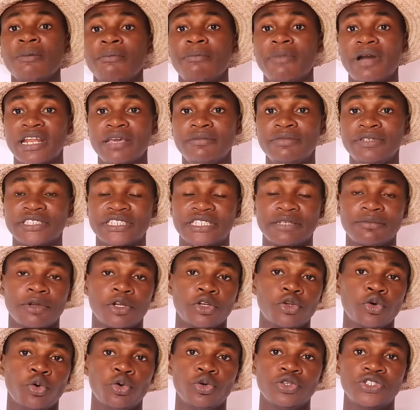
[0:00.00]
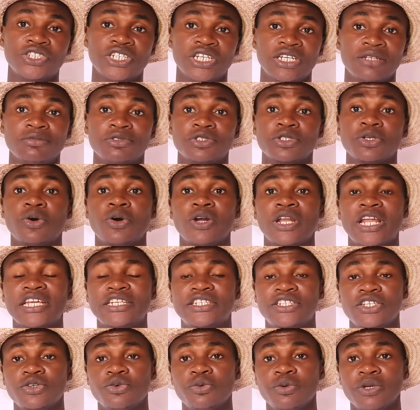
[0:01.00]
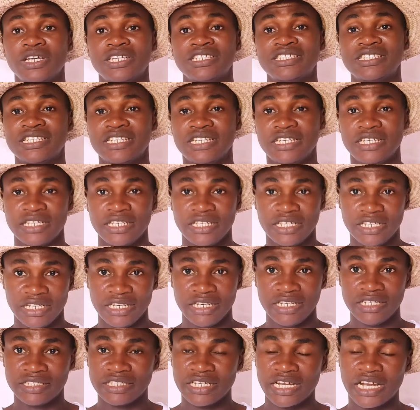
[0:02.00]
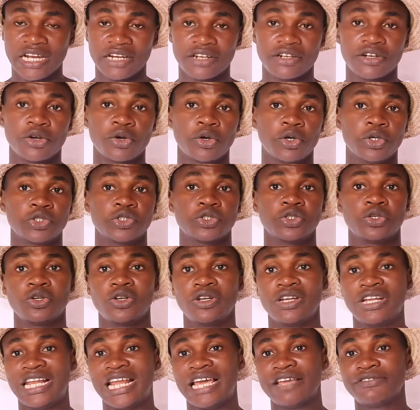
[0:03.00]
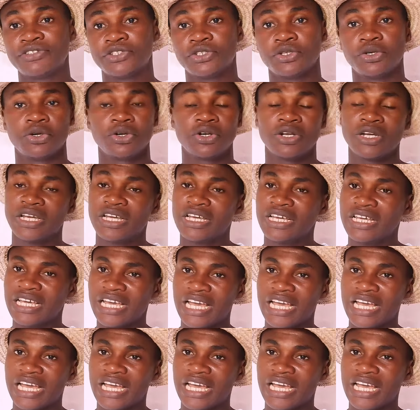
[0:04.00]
My name is Simeon O. James. All I deal with is agriculture, livestock,